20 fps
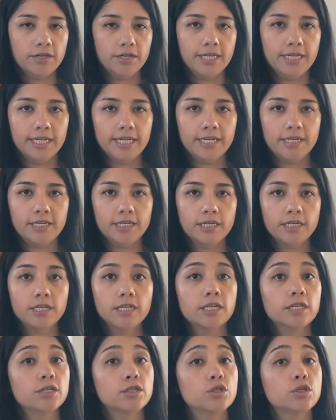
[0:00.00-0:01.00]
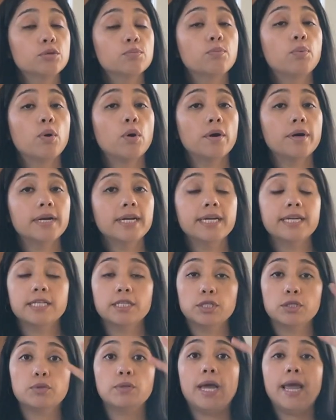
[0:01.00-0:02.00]
here, to pour it
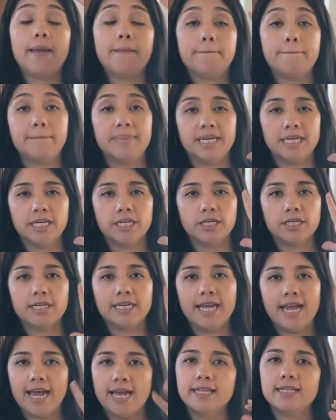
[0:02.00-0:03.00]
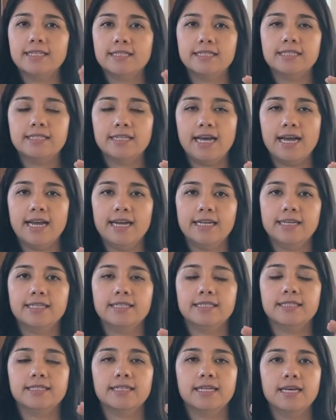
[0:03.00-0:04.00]
into a bigger gallon
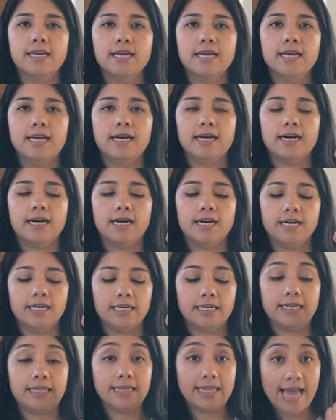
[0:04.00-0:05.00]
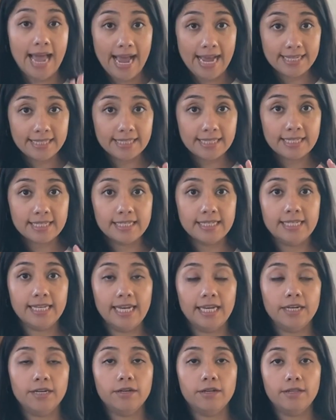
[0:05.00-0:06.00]
size glass
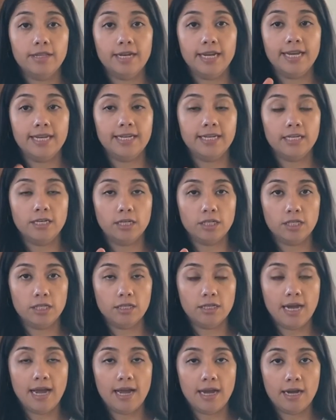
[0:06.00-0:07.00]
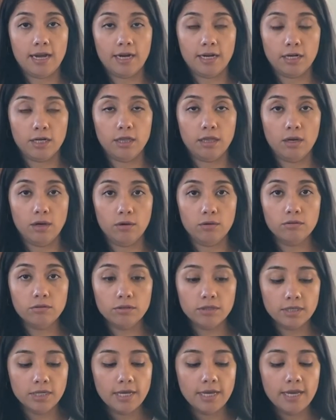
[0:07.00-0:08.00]
container that I can
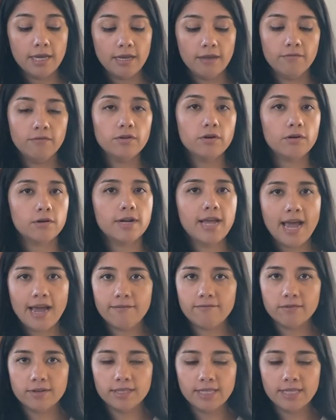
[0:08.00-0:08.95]
close. If you don't have one